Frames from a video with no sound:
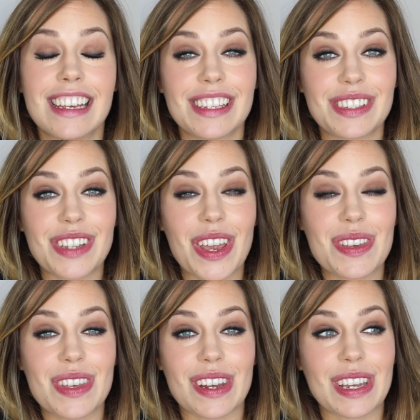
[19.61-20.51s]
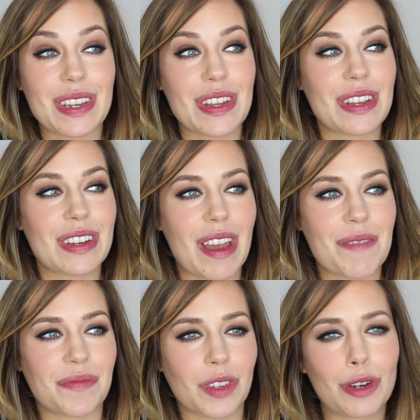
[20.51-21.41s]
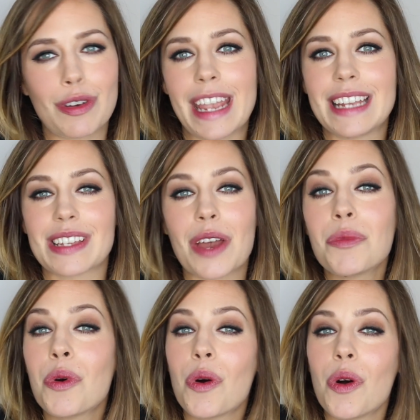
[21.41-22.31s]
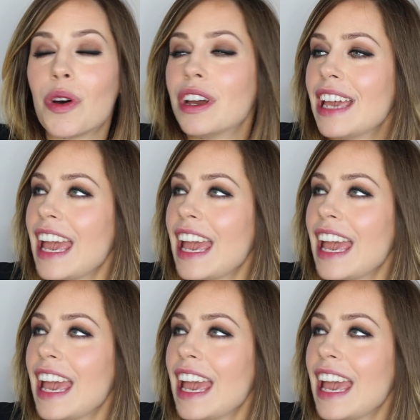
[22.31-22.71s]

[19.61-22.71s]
so that I can create a more